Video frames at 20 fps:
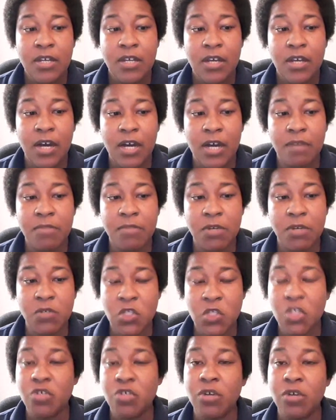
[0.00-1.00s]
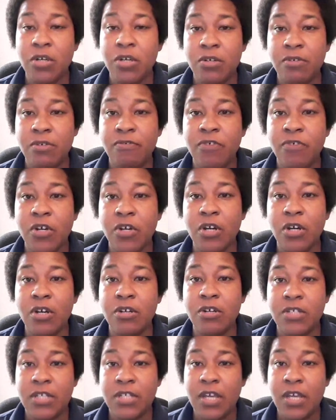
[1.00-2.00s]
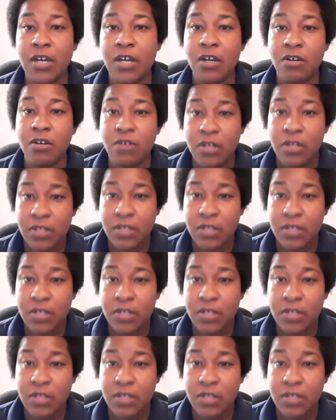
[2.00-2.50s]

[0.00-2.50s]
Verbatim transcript: um, there was a struggle for her to get her